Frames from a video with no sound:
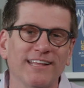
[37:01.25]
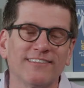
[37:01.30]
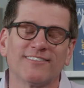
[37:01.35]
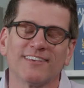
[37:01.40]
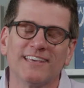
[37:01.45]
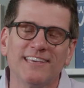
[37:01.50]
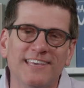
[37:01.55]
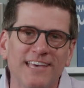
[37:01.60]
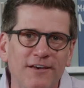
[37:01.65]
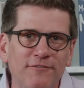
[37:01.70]
It's a
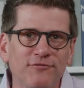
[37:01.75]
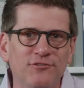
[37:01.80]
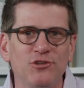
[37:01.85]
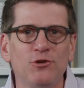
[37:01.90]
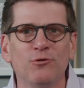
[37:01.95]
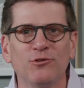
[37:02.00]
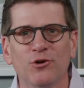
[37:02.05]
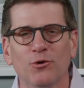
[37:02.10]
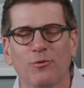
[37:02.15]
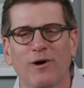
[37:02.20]
gift
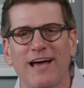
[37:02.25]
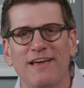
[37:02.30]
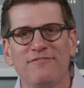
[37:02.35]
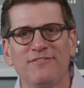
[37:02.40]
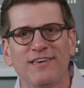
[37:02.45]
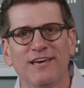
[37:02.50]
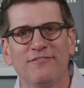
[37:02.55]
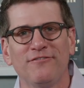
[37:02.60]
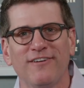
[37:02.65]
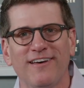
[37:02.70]
you and your wife
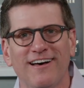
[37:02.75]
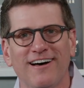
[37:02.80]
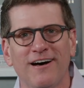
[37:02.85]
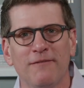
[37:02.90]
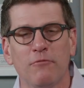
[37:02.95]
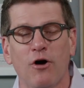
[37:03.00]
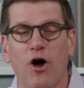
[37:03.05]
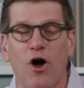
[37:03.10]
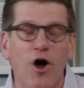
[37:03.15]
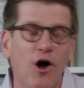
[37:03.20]
give
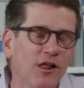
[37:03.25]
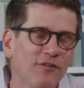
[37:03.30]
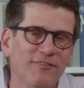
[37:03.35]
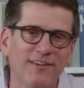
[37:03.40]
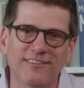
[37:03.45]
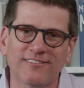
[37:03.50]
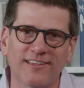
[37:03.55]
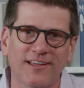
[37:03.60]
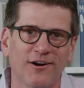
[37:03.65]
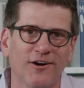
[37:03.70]
um, all of
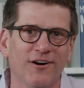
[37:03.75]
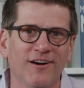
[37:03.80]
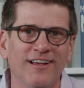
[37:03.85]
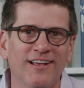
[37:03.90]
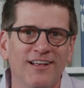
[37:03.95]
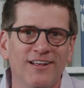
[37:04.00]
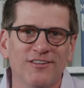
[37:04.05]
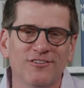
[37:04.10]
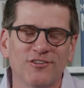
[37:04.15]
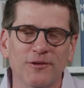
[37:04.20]
us that are
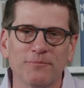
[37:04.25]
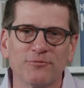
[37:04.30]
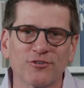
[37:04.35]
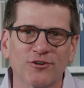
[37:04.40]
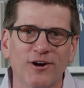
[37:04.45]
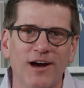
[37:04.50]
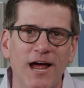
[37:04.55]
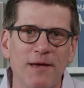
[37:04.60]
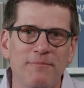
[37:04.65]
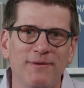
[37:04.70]

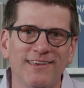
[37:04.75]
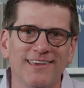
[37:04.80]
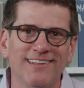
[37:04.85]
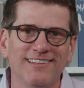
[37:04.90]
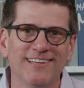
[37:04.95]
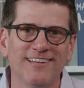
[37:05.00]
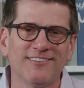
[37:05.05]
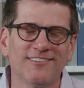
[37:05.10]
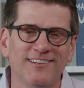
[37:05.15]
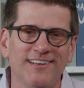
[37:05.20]
subscribing and
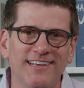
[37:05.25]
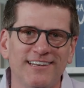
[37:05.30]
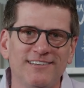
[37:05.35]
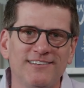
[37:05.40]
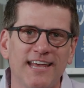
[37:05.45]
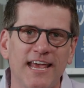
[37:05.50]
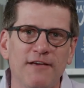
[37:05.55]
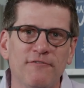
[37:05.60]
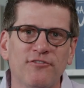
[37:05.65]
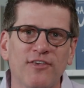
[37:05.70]
listening.
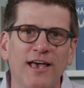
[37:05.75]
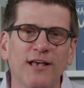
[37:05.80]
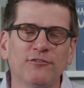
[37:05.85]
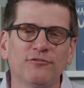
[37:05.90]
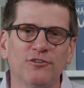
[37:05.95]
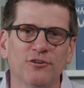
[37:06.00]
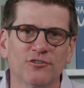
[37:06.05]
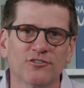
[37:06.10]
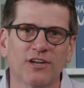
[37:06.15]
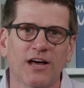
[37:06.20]
Dave, thanks
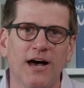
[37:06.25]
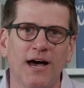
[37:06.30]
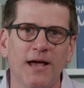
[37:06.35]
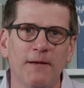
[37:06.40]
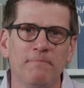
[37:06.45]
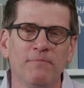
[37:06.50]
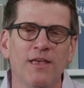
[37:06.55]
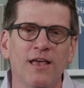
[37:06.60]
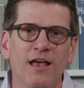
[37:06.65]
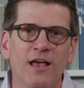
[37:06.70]
for your
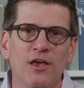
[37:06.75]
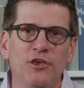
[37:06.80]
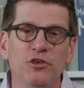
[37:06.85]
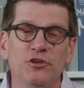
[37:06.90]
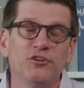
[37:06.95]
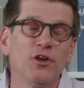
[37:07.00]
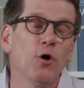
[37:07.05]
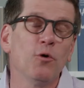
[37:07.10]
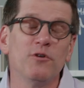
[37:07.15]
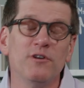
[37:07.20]
time. You
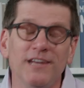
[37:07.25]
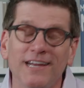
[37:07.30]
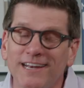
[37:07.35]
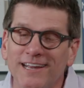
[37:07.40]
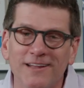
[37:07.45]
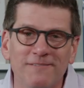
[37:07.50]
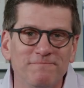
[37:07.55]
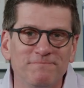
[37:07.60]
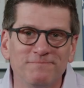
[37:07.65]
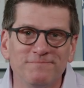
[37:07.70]
don't need
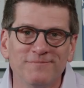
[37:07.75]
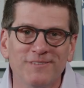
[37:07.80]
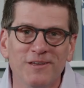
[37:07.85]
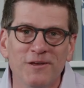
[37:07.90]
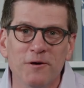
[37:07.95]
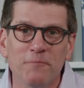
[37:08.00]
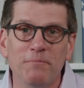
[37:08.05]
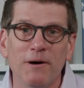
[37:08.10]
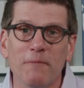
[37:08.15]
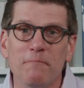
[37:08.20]
it.
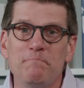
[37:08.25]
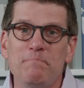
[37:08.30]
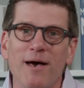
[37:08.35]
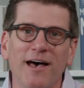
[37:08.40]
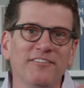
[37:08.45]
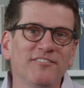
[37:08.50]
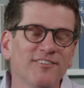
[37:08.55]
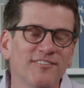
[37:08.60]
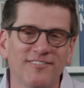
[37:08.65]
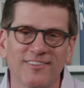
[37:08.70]
But
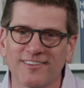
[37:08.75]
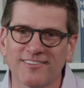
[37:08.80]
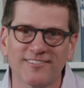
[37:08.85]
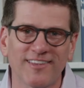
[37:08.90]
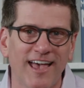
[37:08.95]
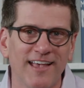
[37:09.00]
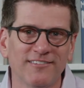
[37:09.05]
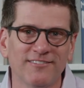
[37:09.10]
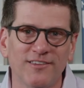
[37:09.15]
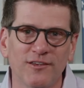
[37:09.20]
best of
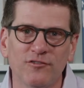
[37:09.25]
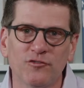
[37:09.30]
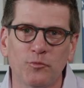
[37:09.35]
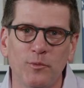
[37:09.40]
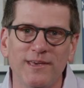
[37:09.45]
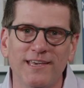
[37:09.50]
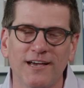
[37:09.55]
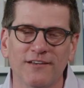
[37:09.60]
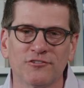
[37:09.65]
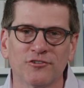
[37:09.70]
success this
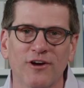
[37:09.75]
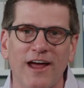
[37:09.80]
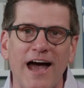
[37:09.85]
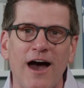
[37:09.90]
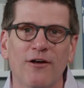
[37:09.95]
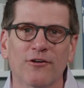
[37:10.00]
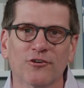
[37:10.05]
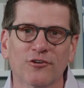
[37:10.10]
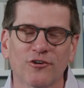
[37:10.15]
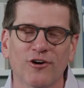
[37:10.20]
week as you're
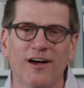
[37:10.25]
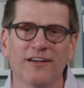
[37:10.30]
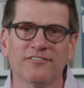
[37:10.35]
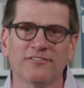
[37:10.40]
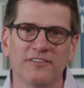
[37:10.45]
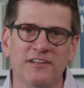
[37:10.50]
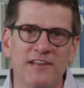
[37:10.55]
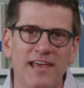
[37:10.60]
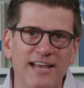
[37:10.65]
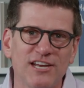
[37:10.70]
out across
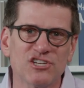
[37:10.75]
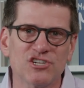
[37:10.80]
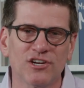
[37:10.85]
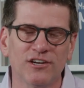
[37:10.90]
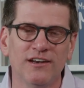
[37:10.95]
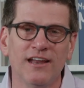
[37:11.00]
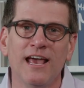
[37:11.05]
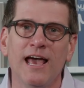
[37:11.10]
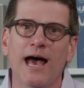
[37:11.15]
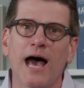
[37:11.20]
the
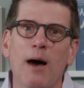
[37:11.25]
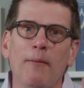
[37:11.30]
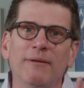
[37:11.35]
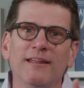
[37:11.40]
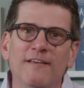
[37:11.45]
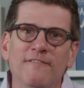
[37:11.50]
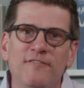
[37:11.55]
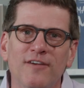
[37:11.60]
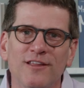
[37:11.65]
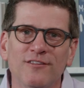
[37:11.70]
nation. How
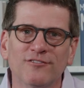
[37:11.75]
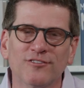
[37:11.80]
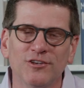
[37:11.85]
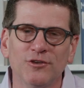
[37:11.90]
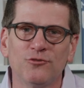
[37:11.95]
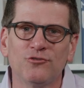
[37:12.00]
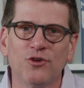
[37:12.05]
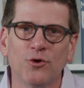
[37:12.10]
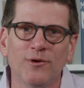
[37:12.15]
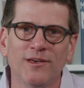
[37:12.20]
many events are
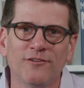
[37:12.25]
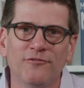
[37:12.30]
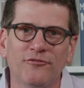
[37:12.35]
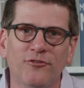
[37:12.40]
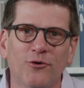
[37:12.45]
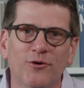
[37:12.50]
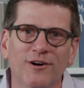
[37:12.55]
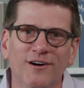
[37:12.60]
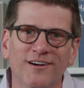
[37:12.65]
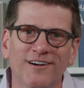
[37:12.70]
you doing
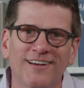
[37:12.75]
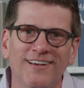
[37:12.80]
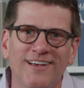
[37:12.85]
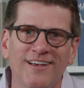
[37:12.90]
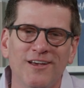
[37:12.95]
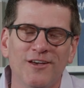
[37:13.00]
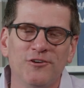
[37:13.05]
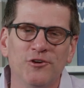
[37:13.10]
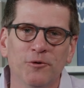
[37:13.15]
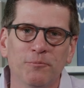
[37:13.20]
for
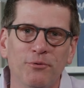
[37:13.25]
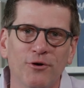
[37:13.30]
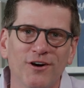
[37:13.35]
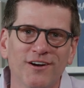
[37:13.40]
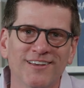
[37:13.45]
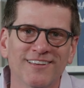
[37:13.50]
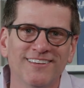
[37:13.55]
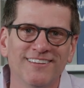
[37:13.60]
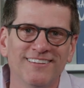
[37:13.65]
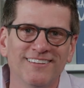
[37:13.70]
your
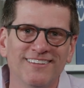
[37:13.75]
book?